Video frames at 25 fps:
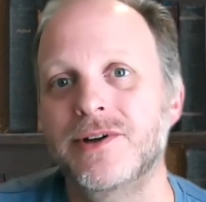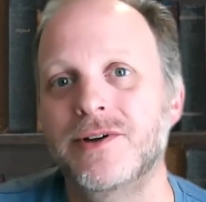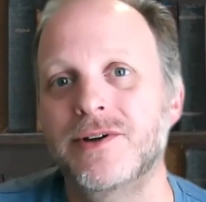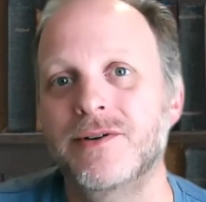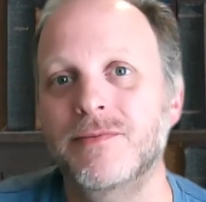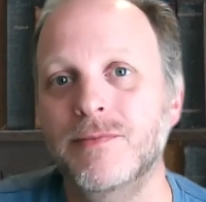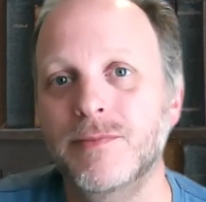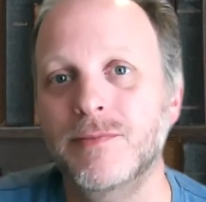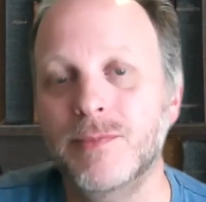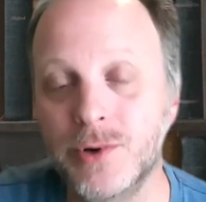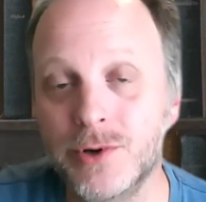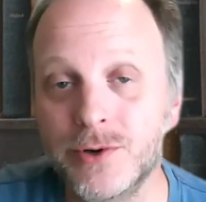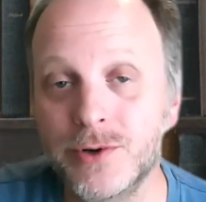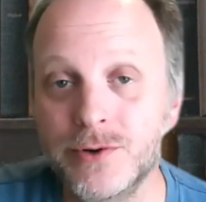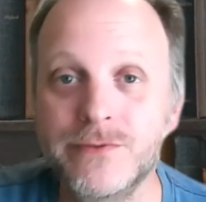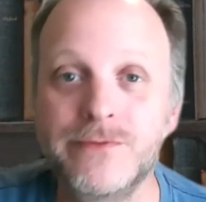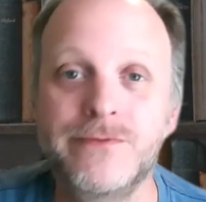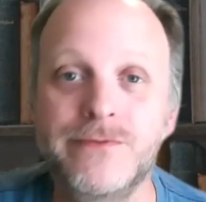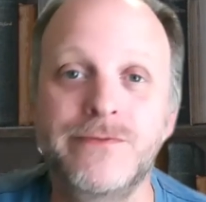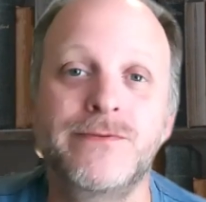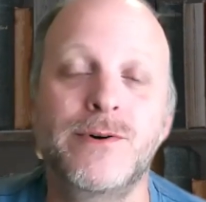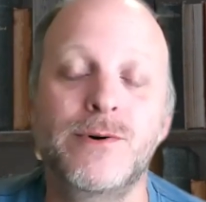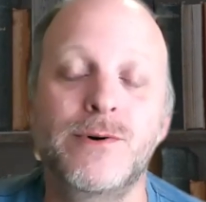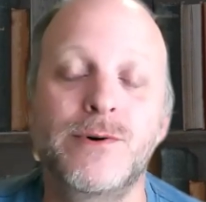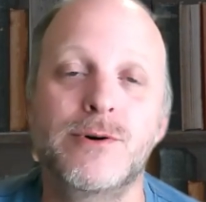move
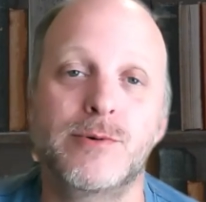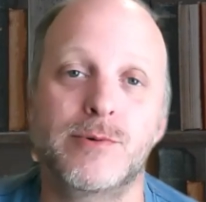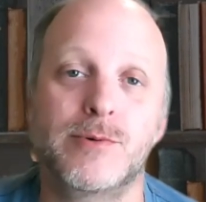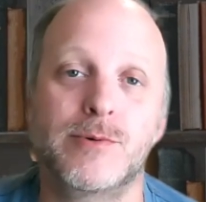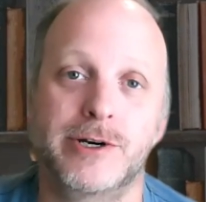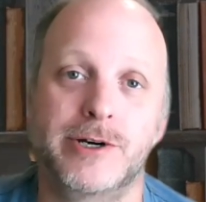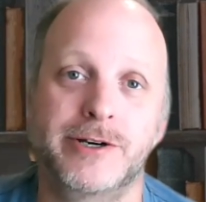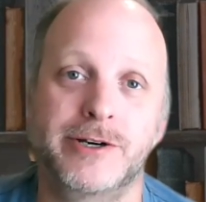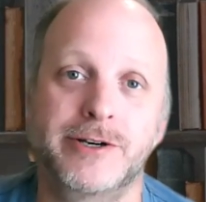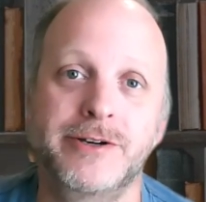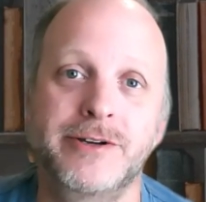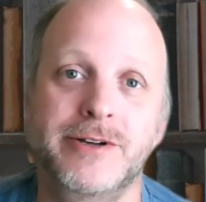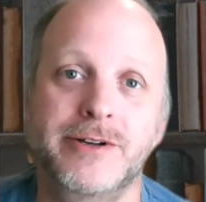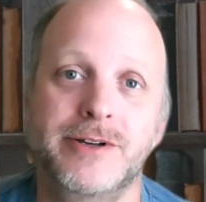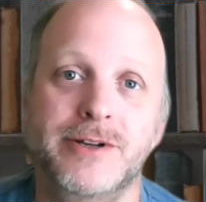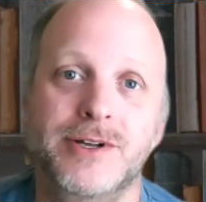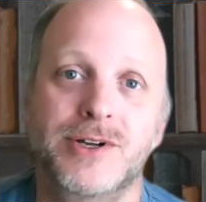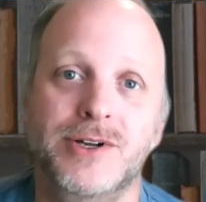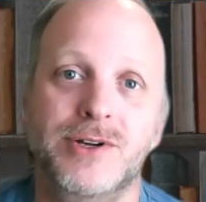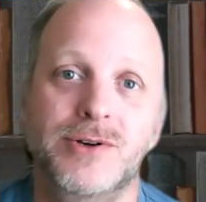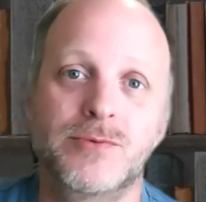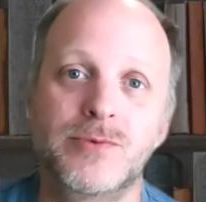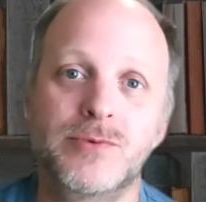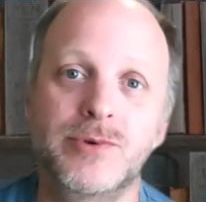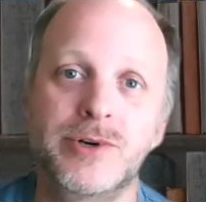forward
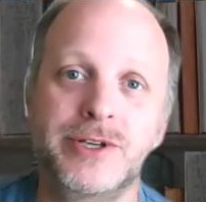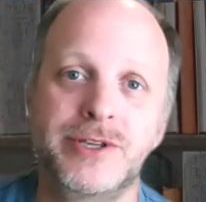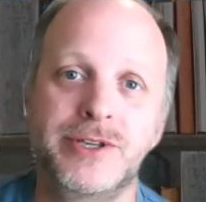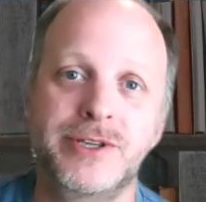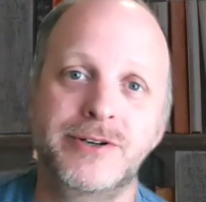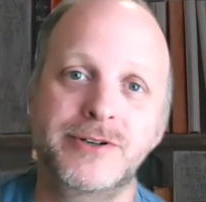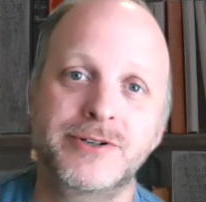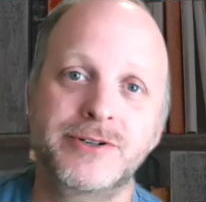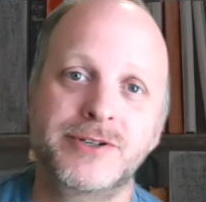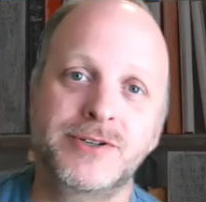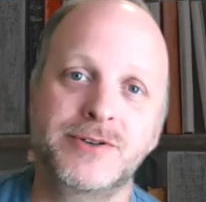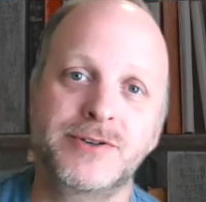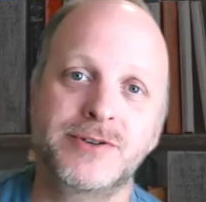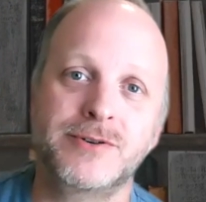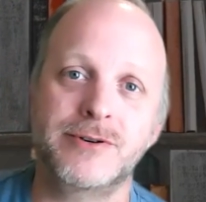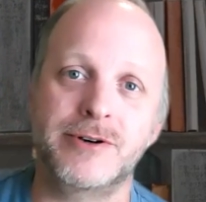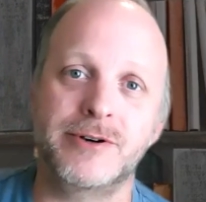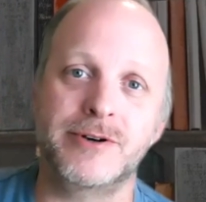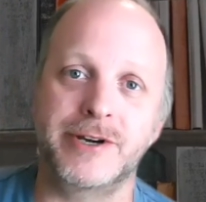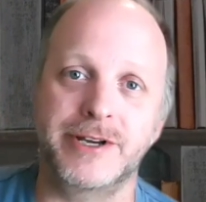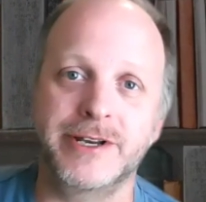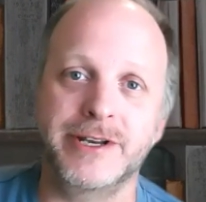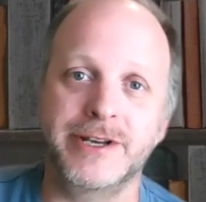with your story.